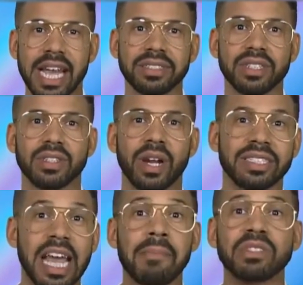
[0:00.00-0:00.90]
answers are
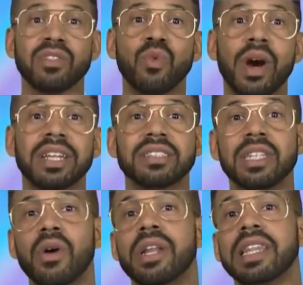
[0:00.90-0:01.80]
examples of what is
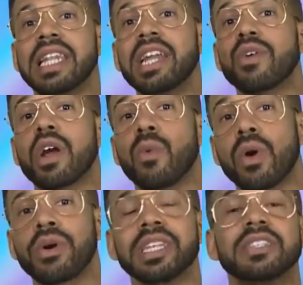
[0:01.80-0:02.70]
known in the literary
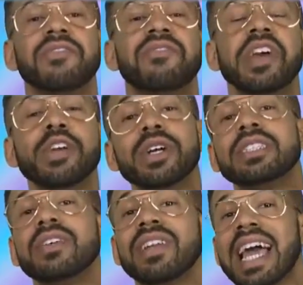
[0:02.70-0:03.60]
world as
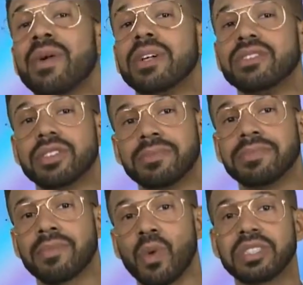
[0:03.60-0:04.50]
figurative language,
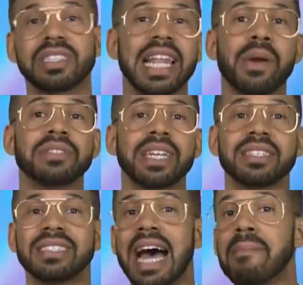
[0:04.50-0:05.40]
which is language that
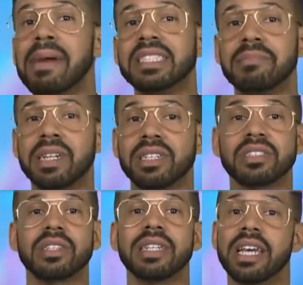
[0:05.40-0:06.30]
is not meant to be
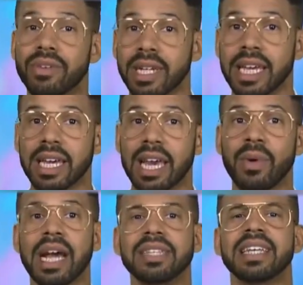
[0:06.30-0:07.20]
understood literally. And
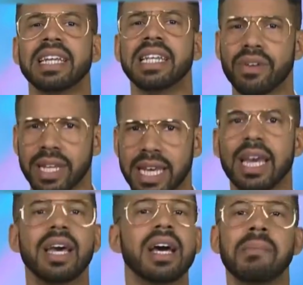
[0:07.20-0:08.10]
when I say literally,
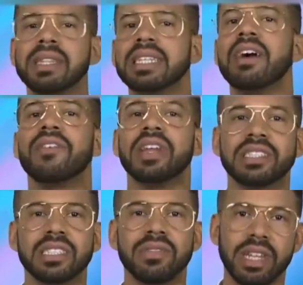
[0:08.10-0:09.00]
I mean the
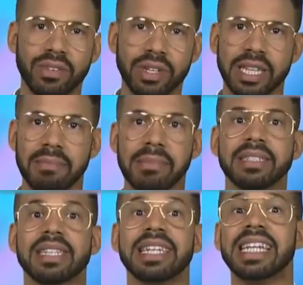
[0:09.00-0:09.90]
definition of literally that
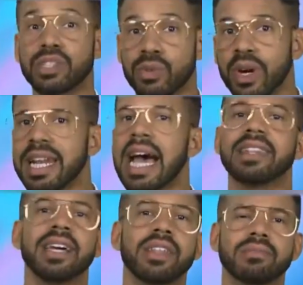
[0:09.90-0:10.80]
means literal and
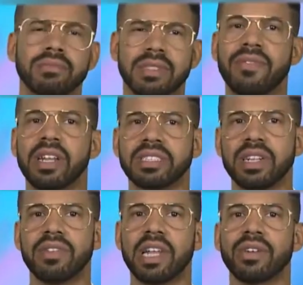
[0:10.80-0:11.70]
not the other
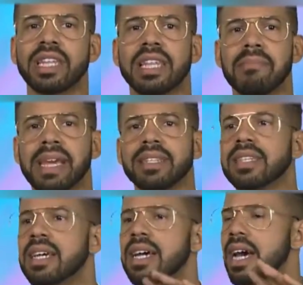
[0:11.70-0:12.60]
definition of literally that
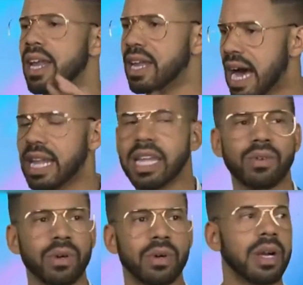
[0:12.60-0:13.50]
means not
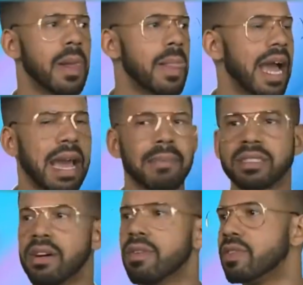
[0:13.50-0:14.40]
literal. I got
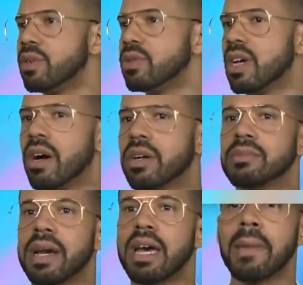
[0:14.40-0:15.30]
myself confused, y'all. Can
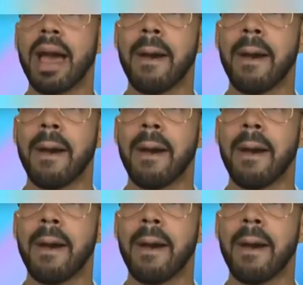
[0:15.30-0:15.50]
somebody help me